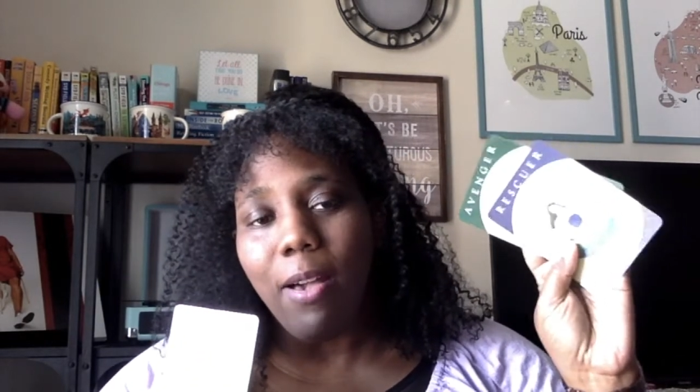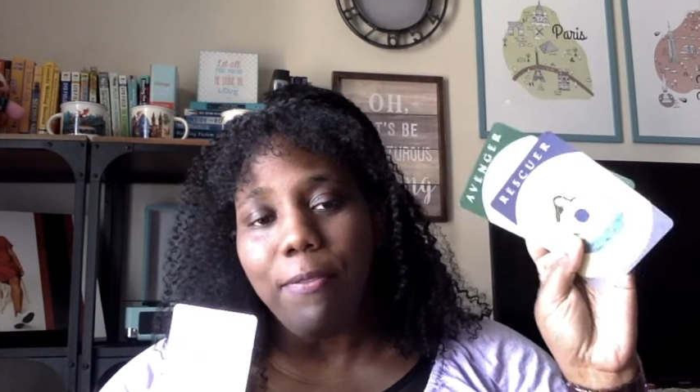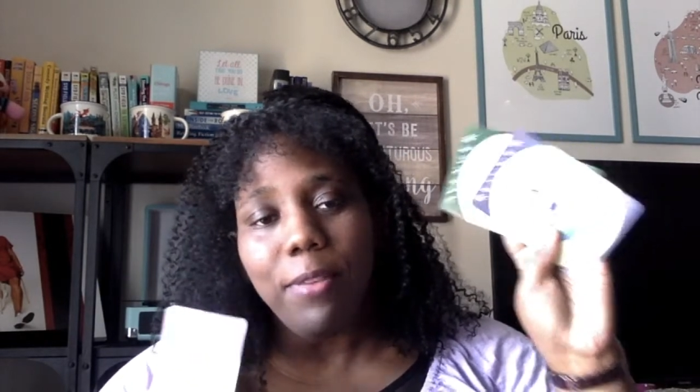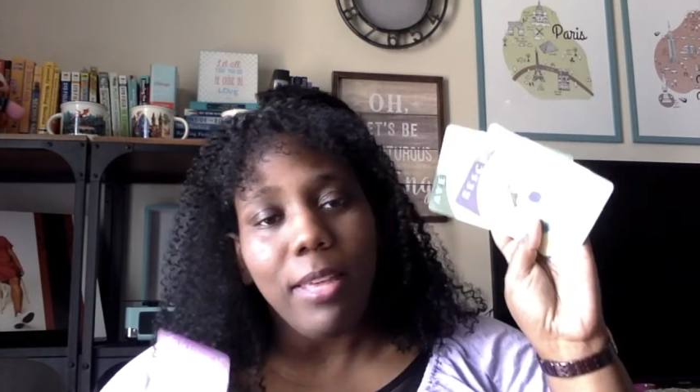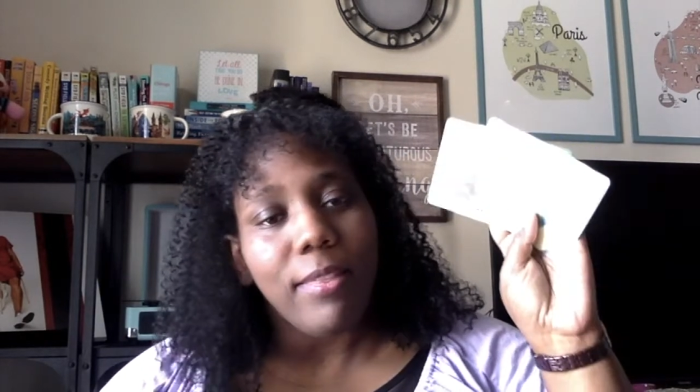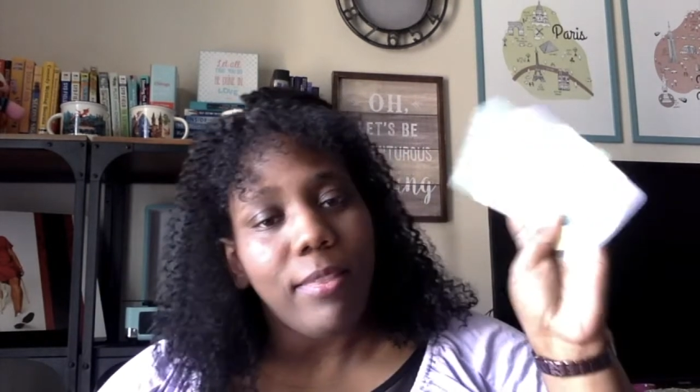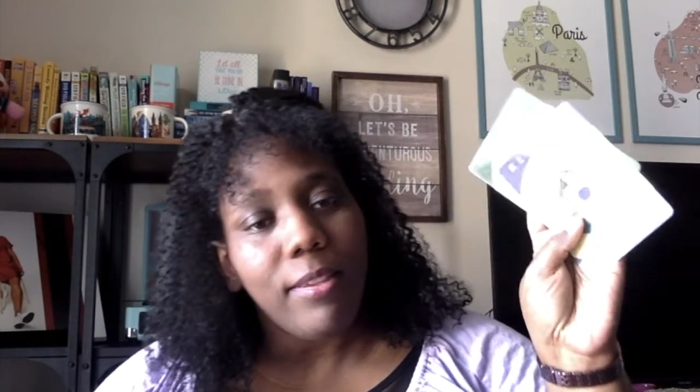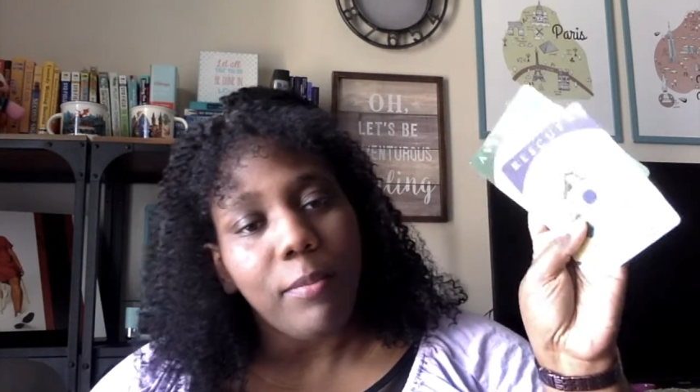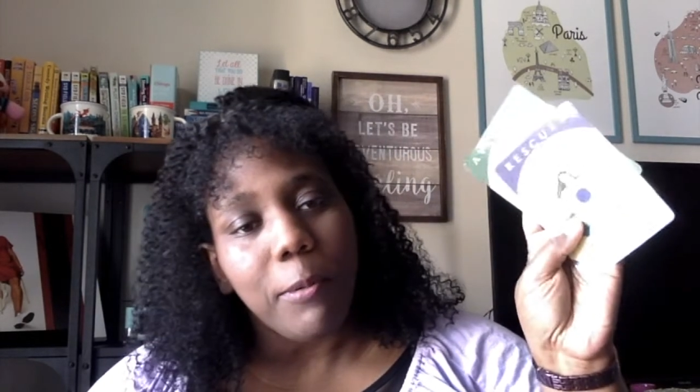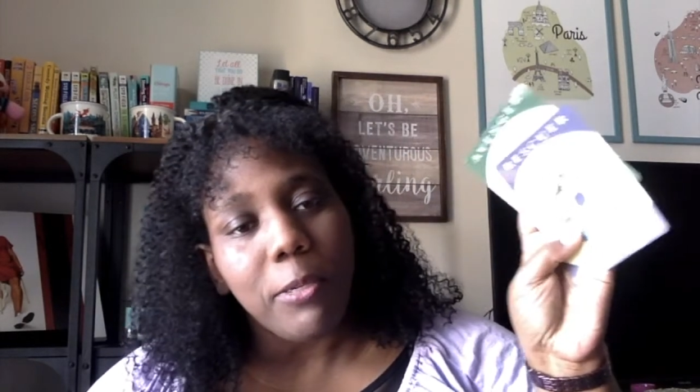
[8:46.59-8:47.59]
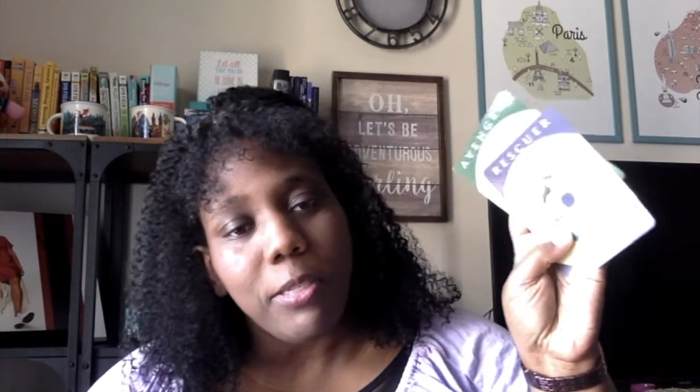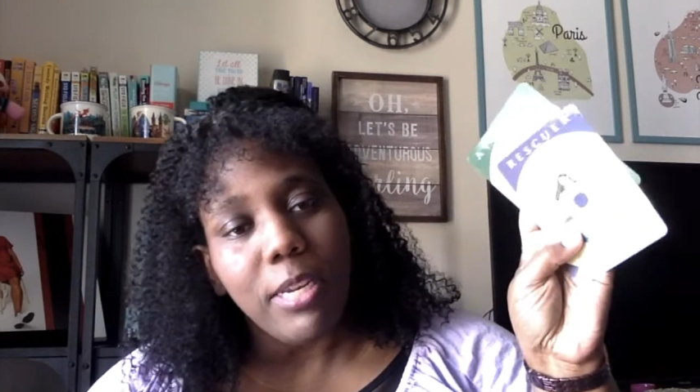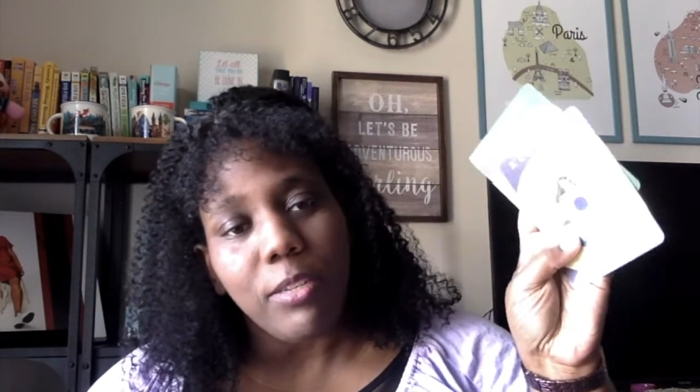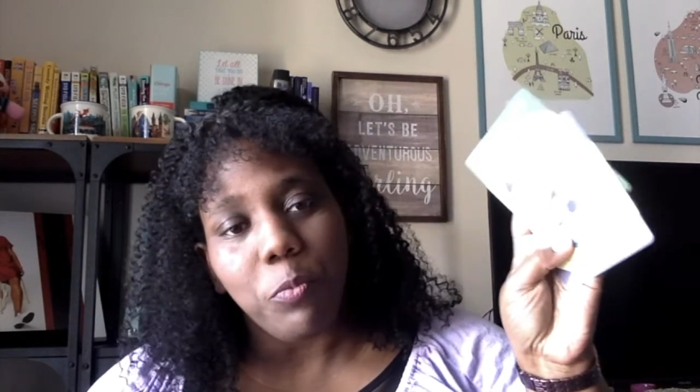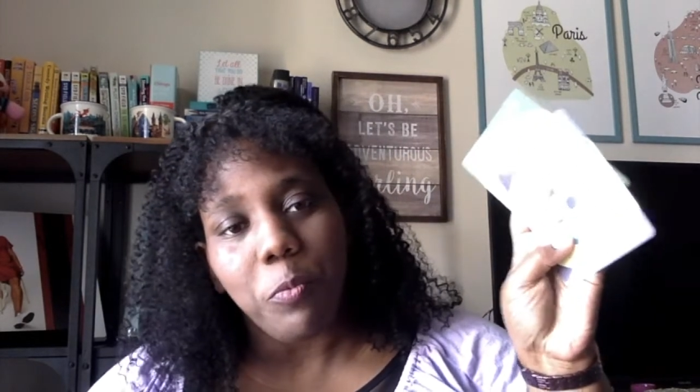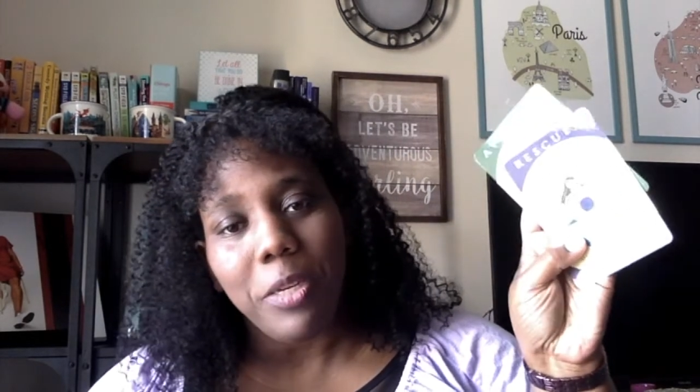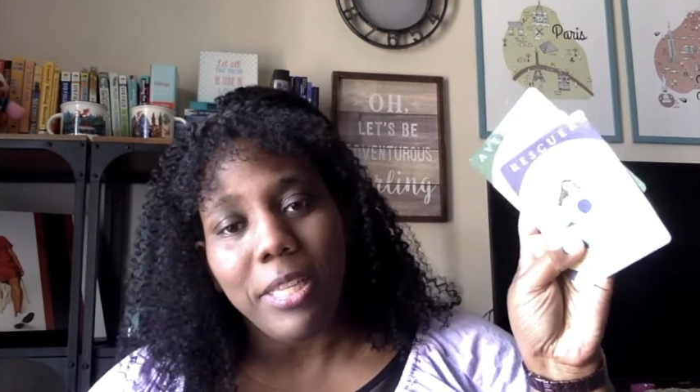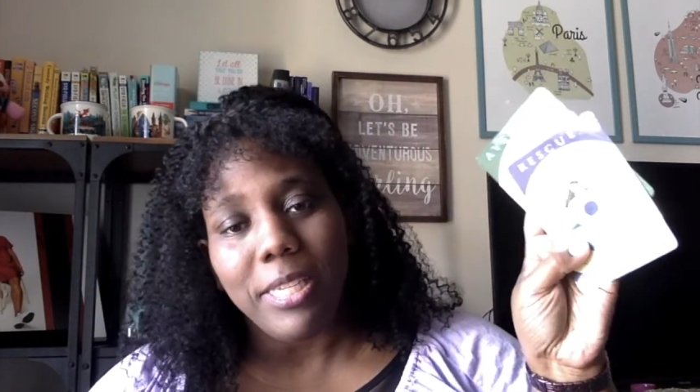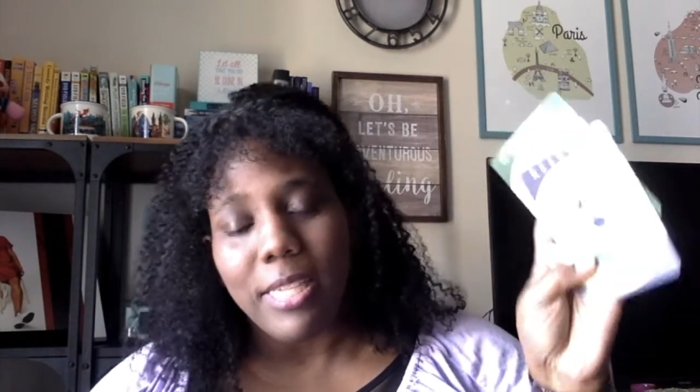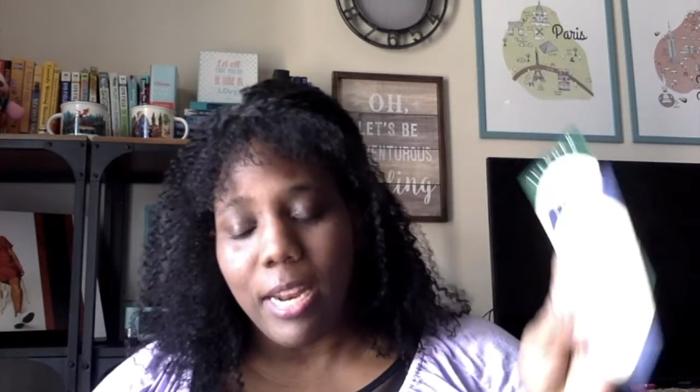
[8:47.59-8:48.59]
I feel like this person is
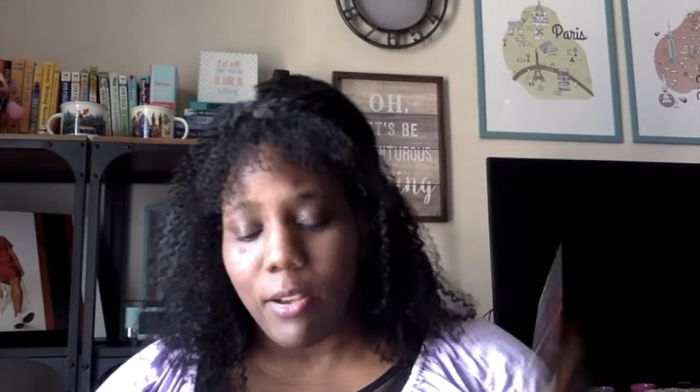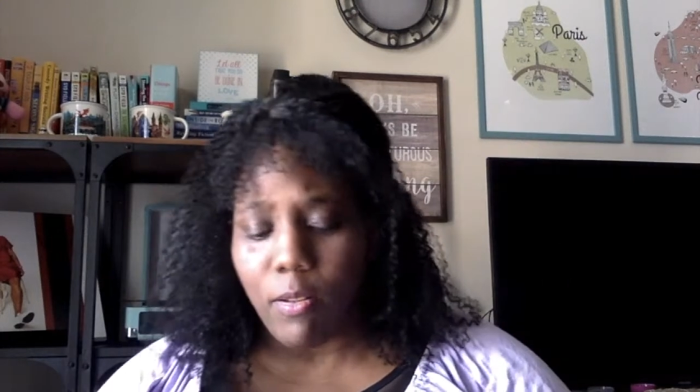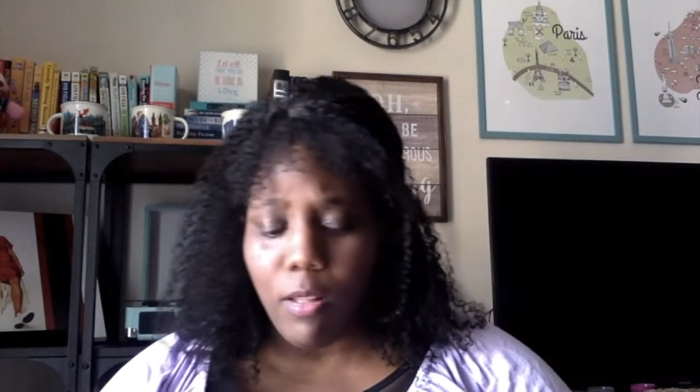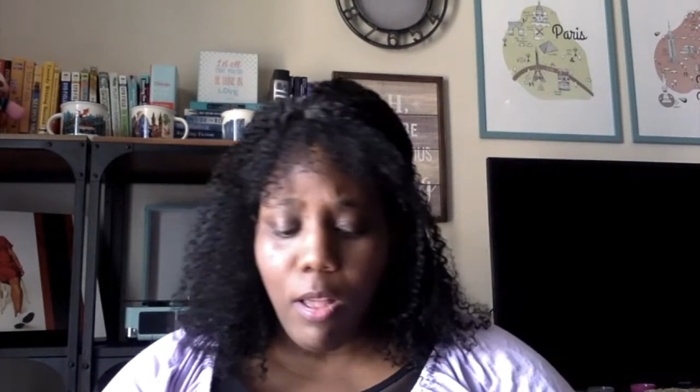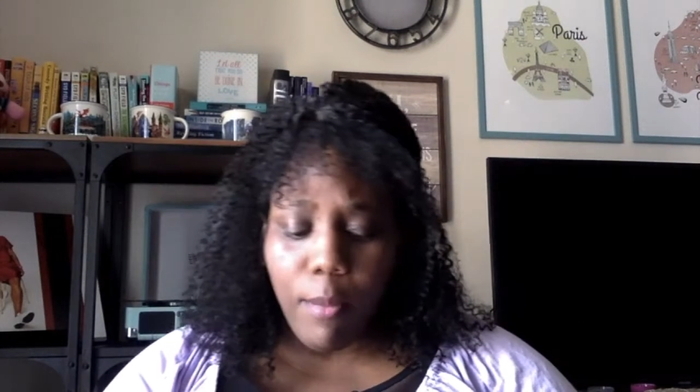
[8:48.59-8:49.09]
really cynical.